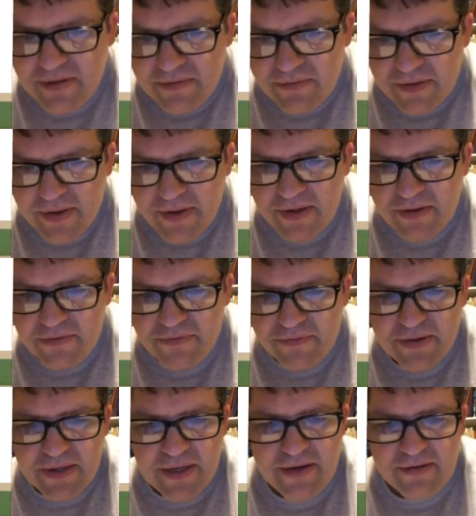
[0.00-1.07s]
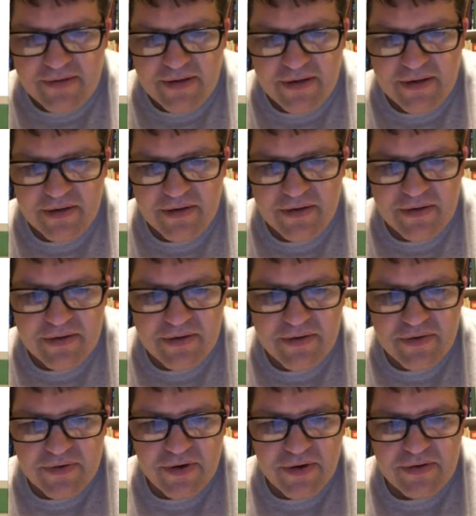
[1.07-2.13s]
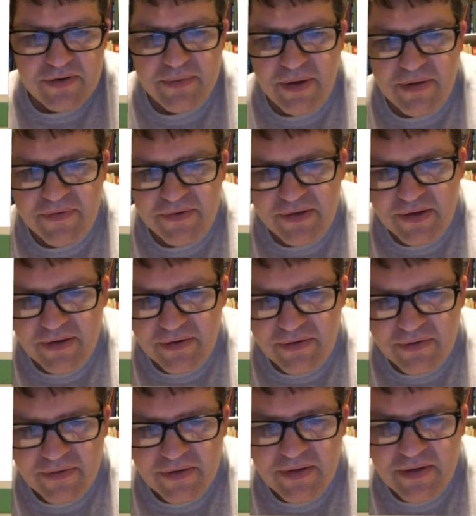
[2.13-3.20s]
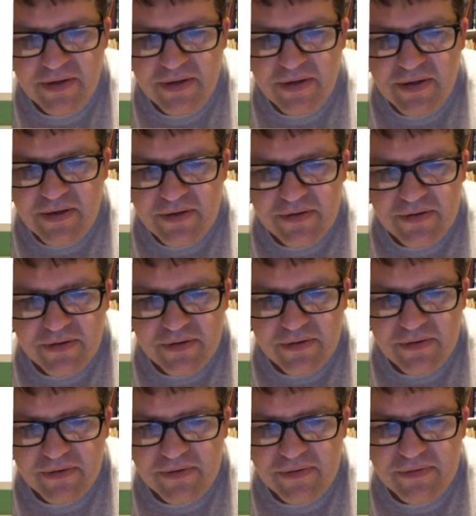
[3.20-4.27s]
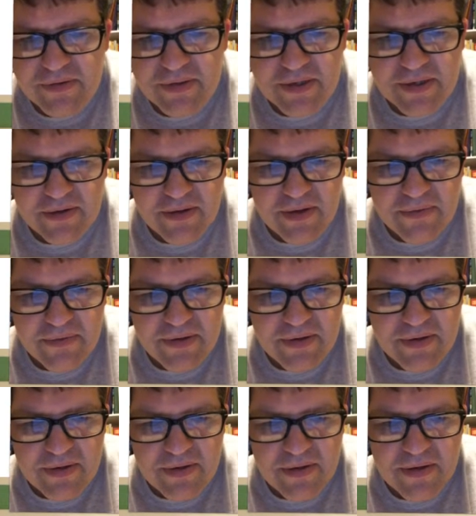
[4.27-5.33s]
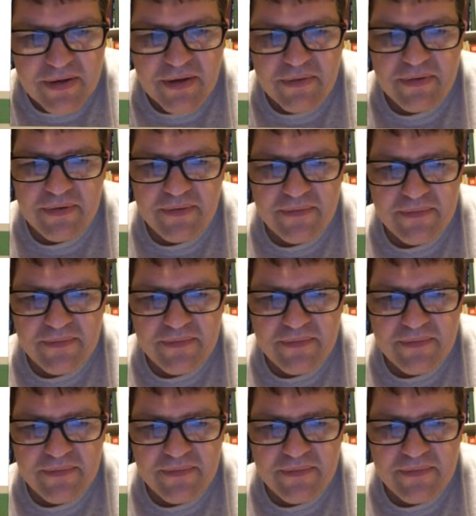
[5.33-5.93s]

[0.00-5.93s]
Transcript: What I'm going to do for that is I'm going to cross them off as I go. So we'll take care of that one, that one.